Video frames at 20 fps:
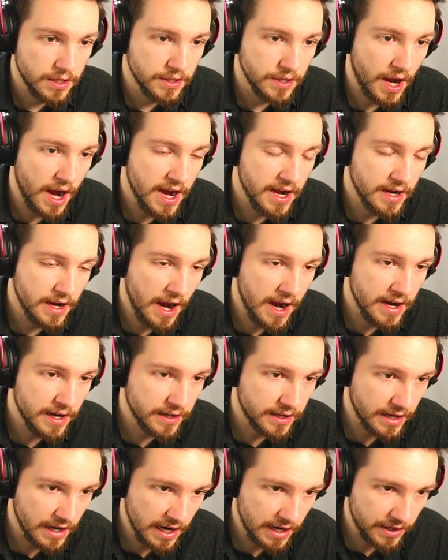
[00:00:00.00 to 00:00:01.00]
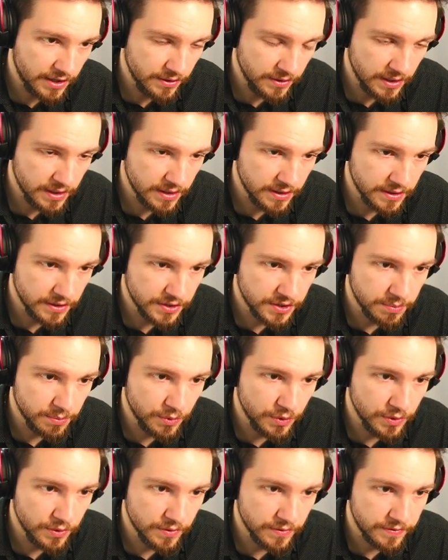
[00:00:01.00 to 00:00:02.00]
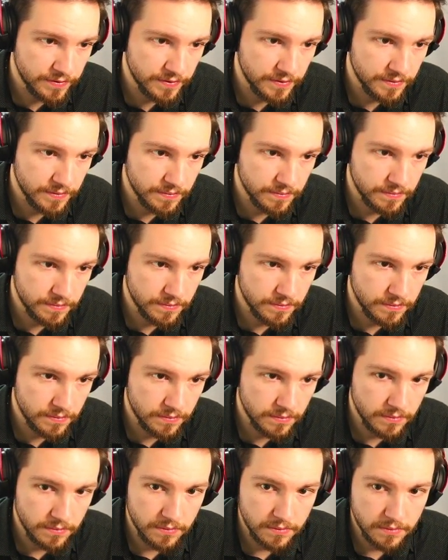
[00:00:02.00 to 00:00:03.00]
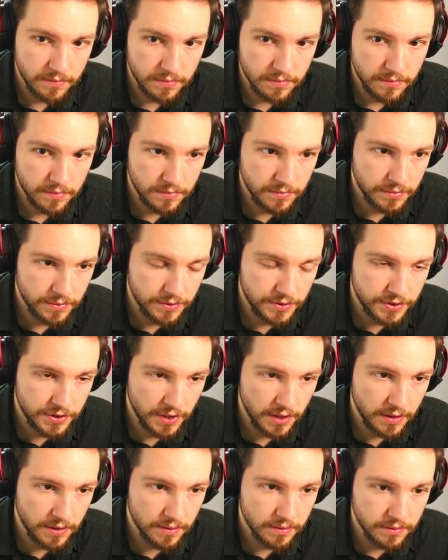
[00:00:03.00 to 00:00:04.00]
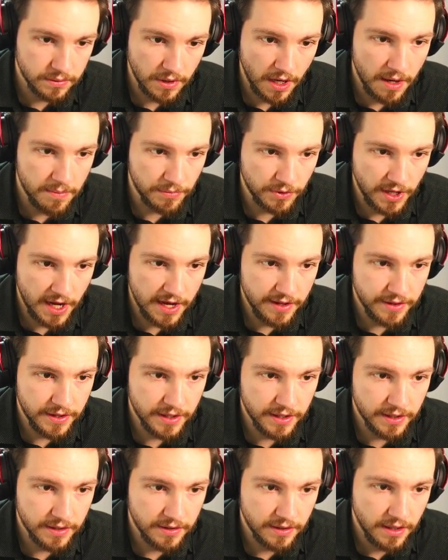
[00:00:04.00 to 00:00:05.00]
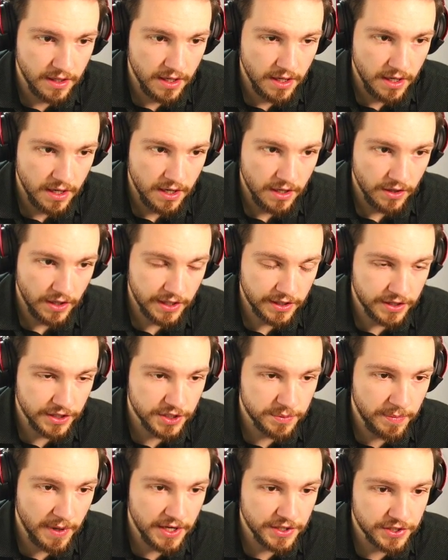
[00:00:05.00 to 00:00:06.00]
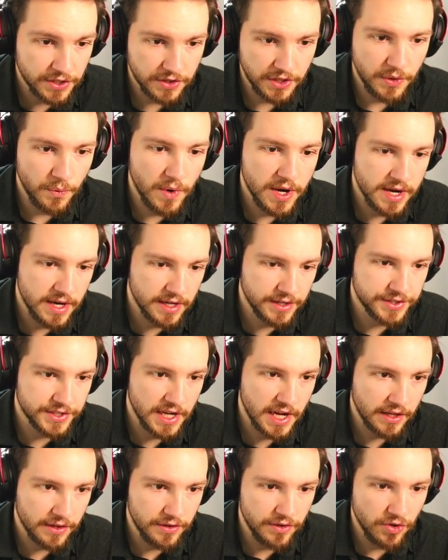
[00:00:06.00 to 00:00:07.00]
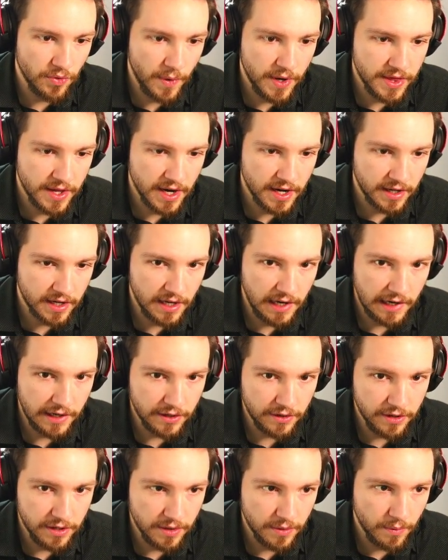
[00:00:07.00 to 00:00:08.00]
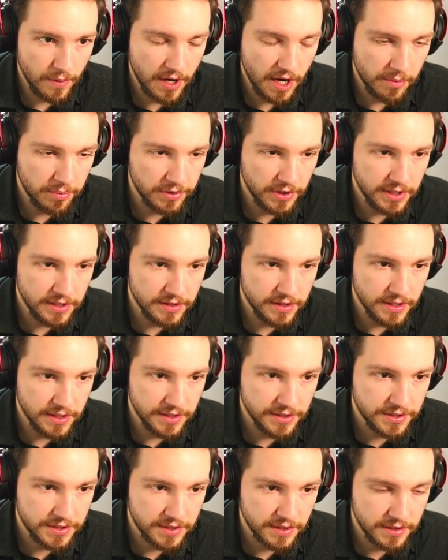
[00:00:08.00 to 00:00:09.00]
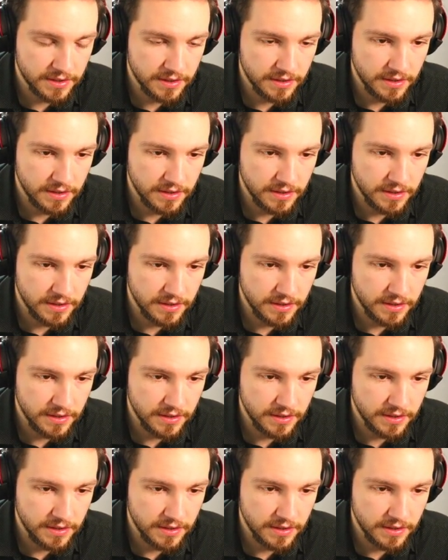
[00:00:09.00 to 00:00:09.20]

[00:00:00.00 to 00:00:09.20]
I had calculated this move, so I'm glad that it... Like, this basically went exactly the way that I calculated when I played this.